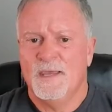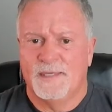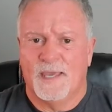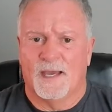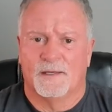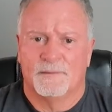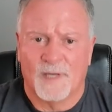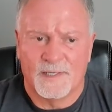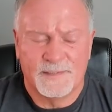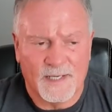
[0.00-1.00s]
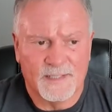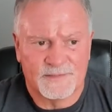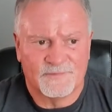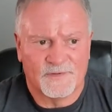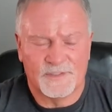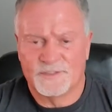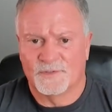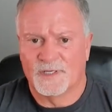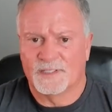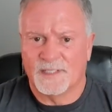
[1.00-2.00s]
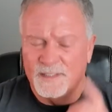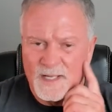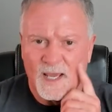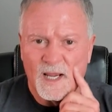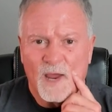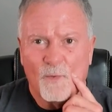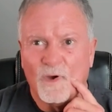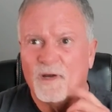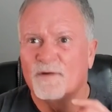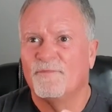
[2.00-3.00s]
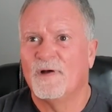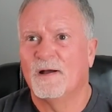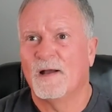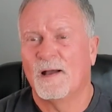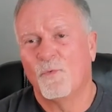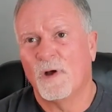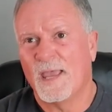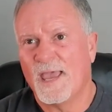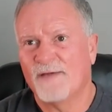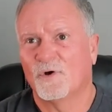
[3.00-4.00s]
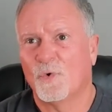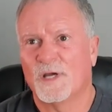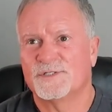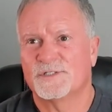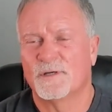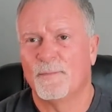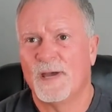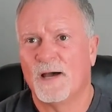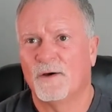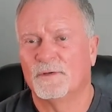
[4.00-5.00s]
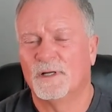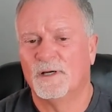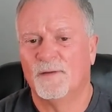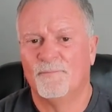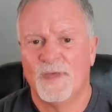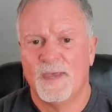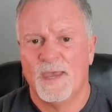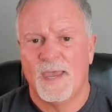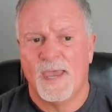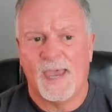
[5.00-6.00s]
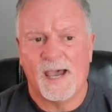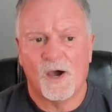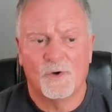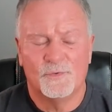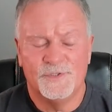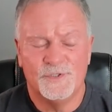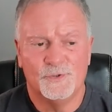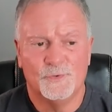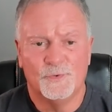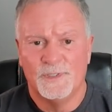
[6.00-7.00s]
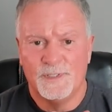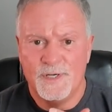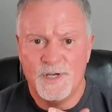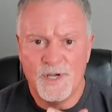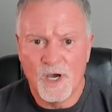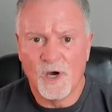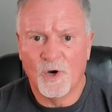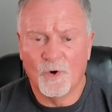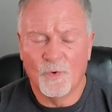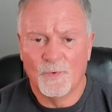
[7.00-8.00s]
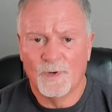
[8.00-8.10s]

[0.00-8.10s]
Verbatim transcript: Yeah, my diet's very strict. And I wanted to, uh, uh, I have a question about um, how do you know